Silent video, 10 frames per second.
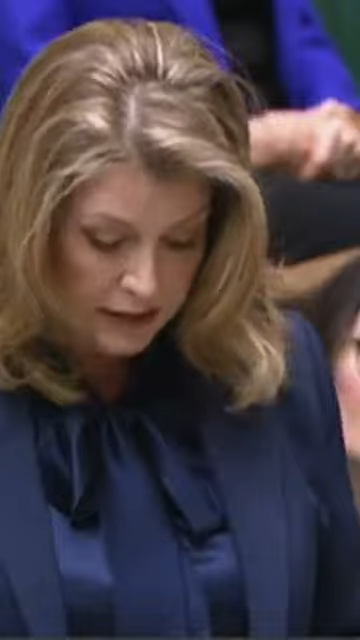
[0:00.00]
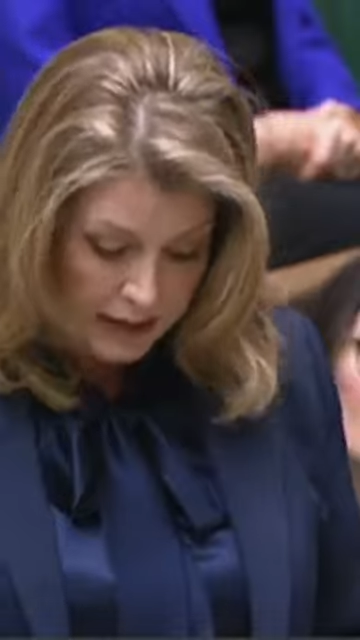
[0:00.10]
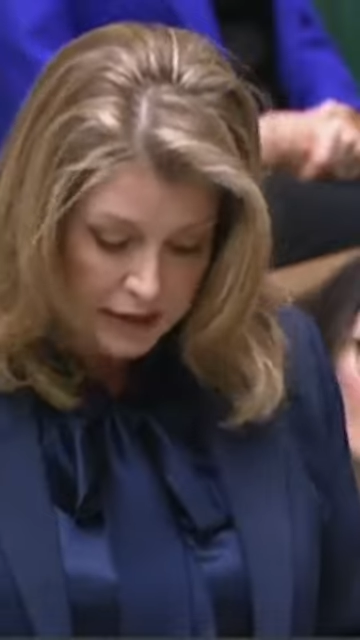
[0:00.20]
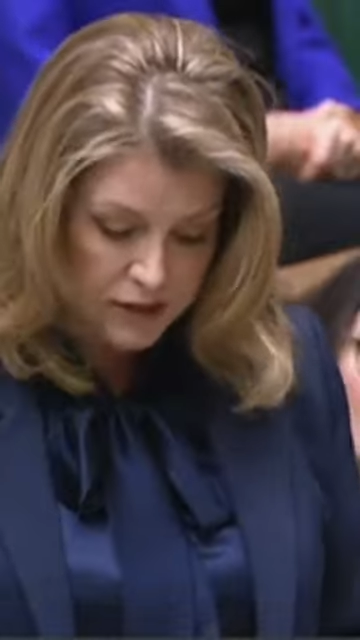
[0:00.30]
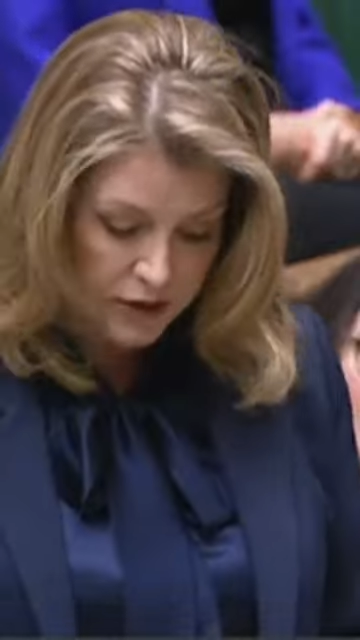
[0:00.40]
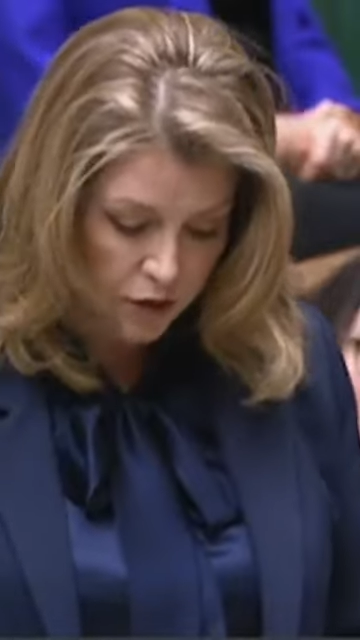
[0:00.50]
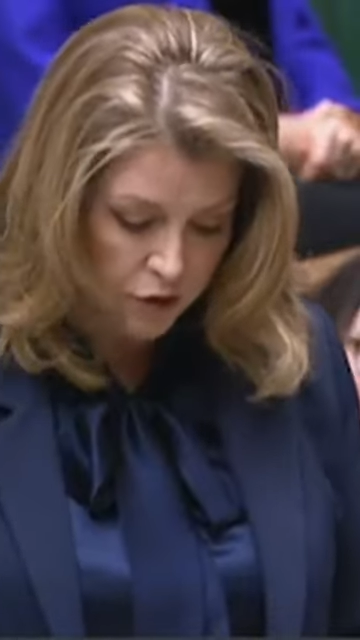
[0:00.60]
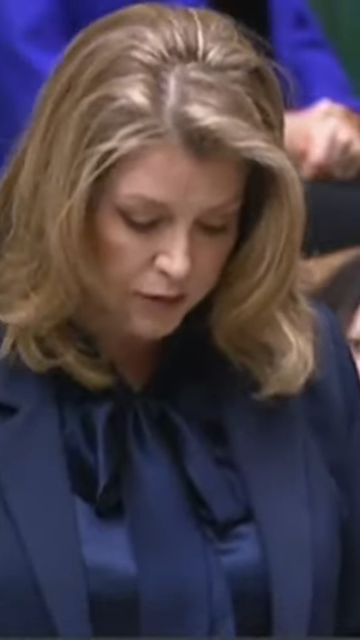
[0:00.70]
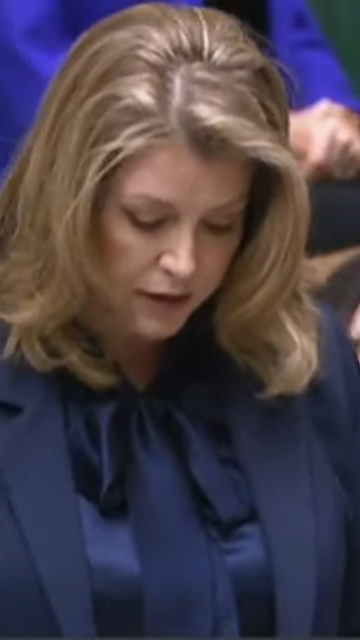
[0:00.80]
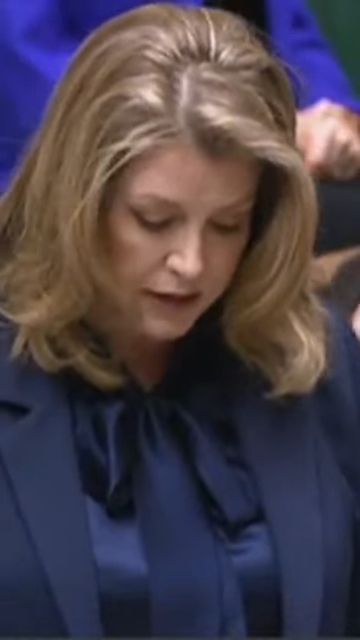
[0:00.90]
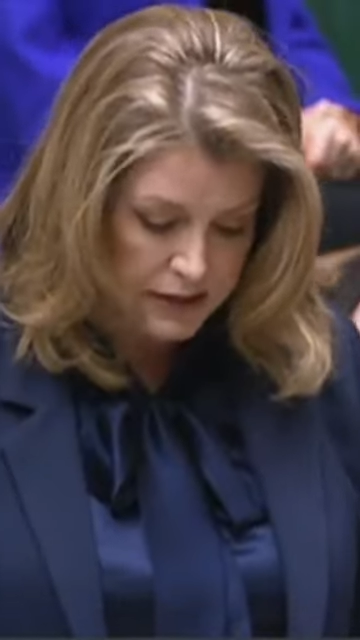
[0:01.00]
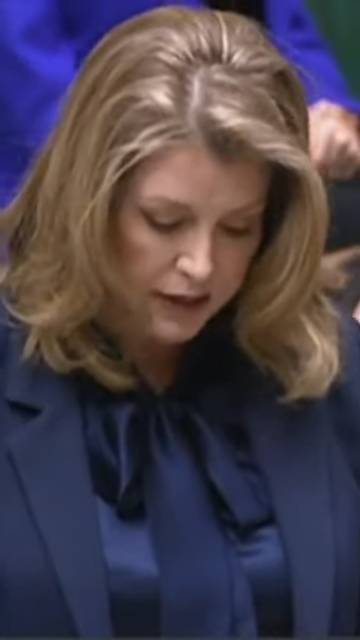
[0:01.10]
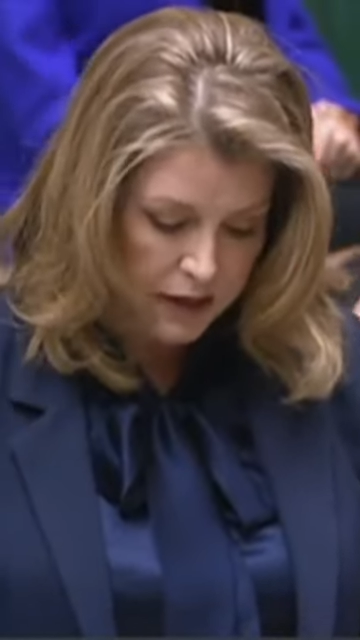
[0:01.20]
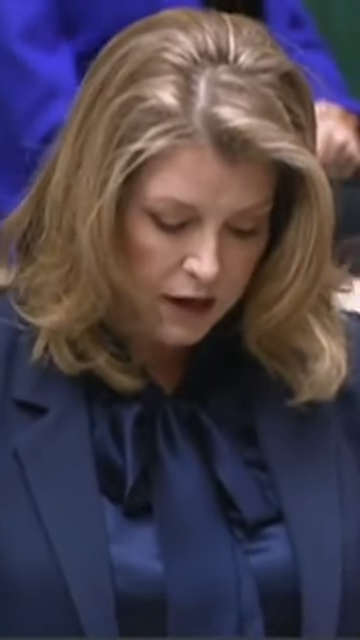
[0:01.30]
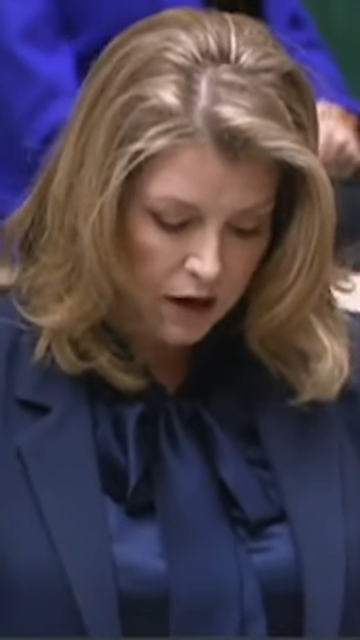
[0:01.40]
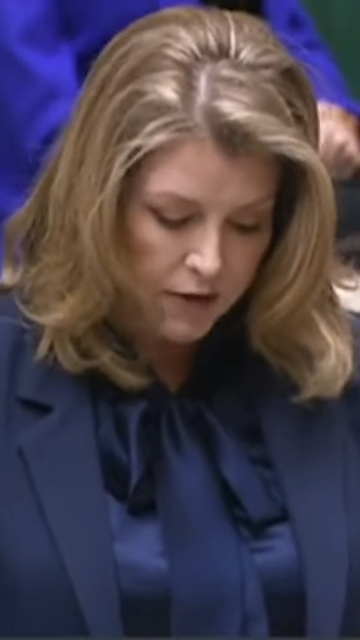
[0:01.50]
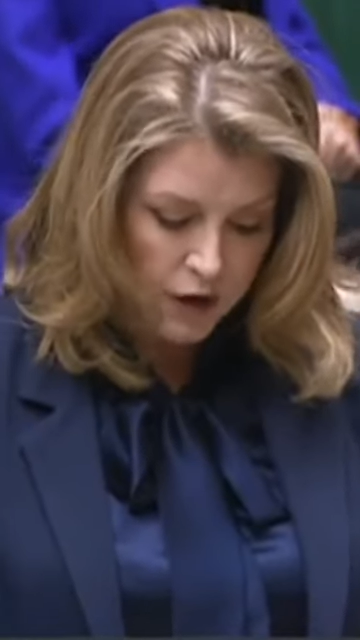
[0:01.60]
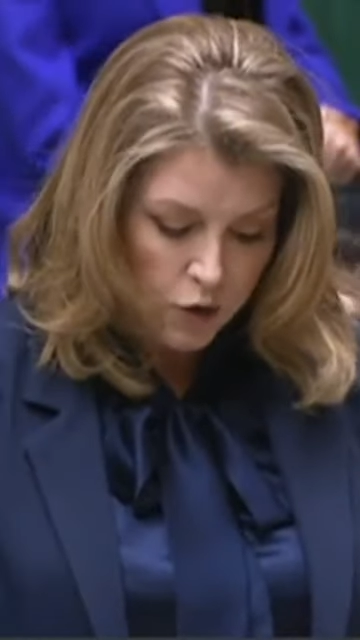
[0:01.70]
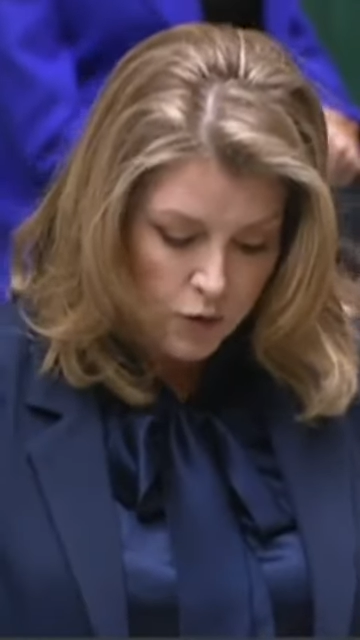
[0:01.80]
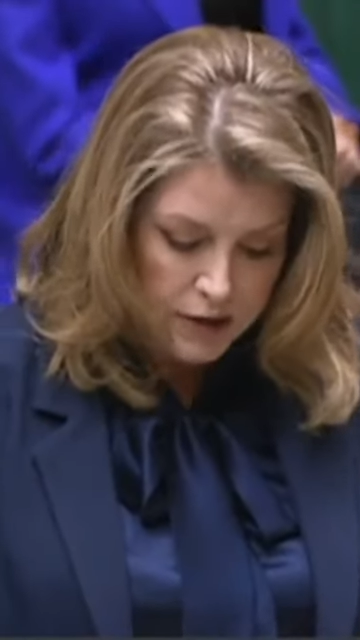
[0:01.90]
elected the Honourable Lady are
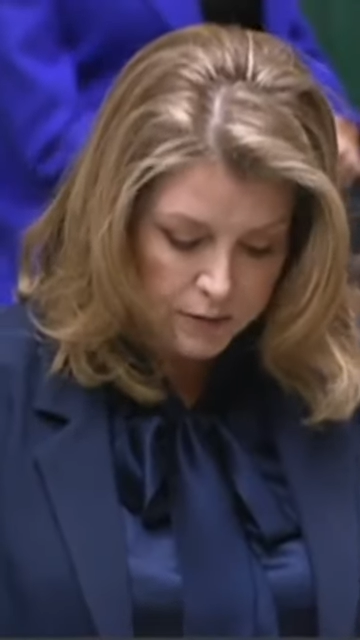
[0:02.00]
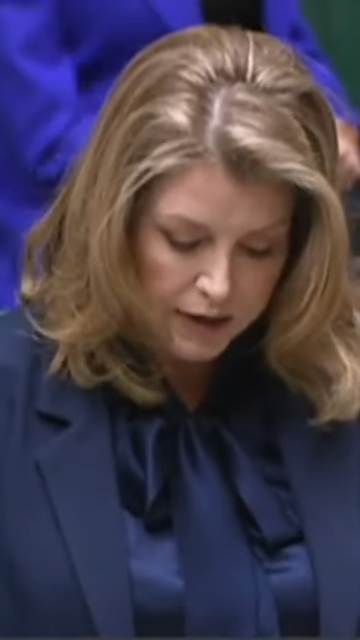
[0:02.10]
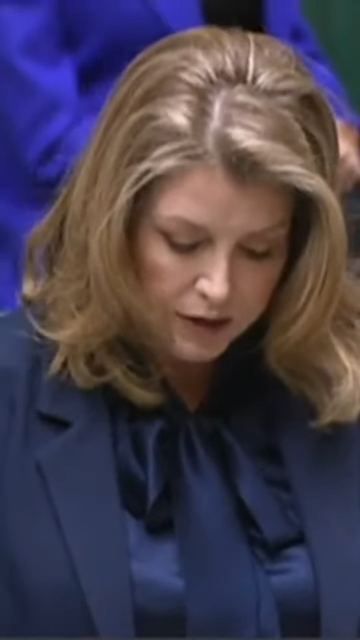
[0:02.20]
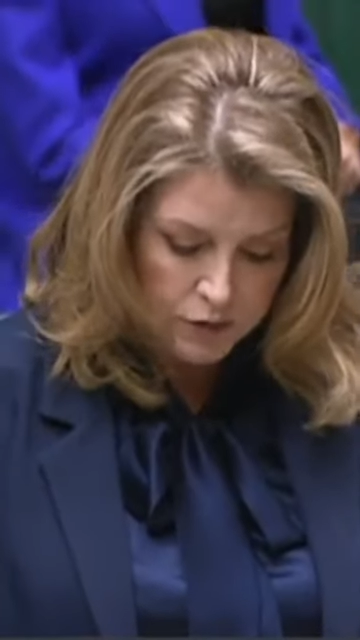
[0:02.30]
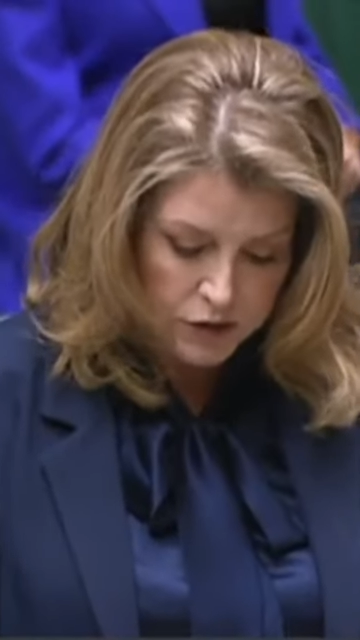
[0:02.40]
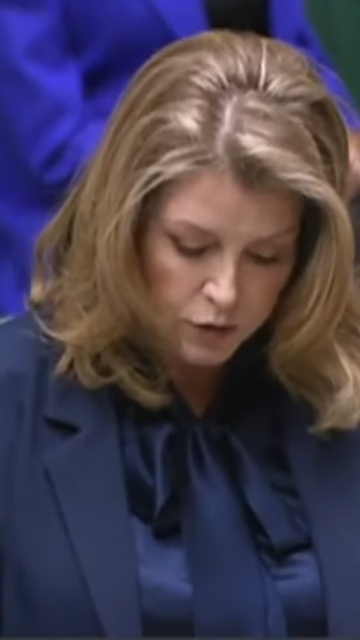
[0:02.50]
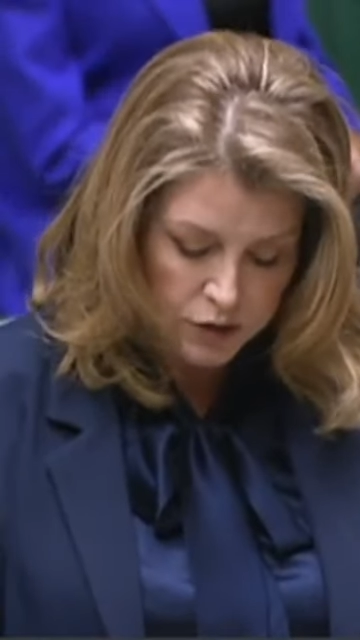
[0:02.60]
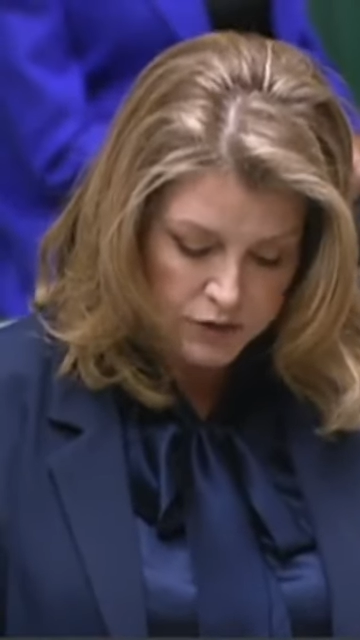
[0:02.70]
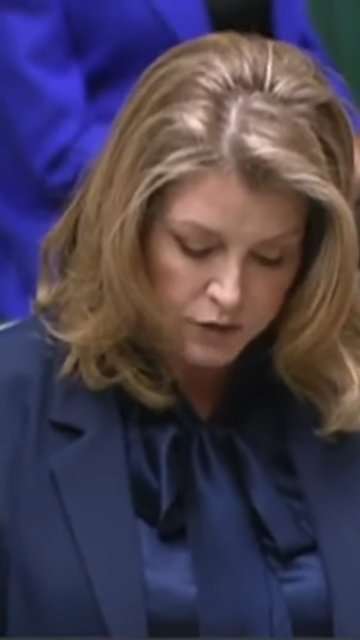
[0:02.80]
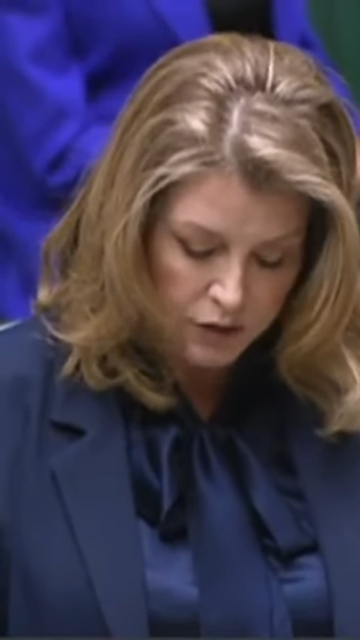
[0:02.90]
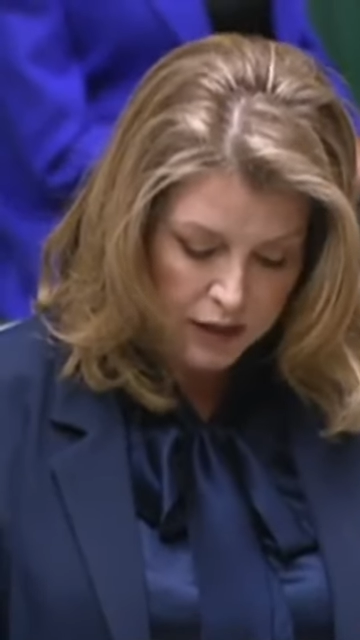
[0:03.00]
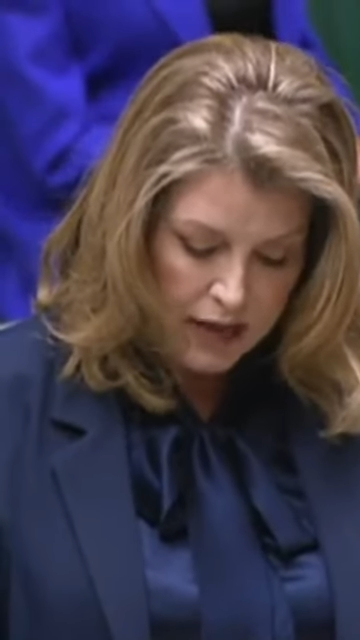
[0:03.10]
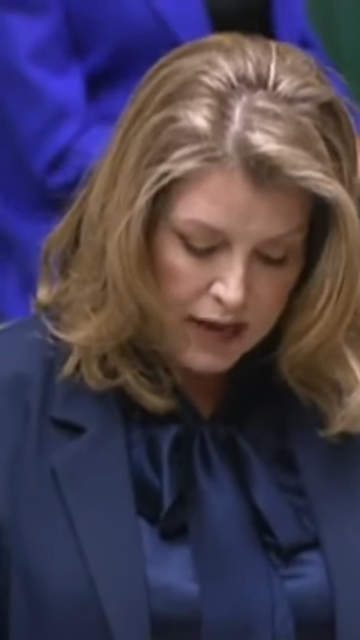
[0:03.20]
incredibly resourceful,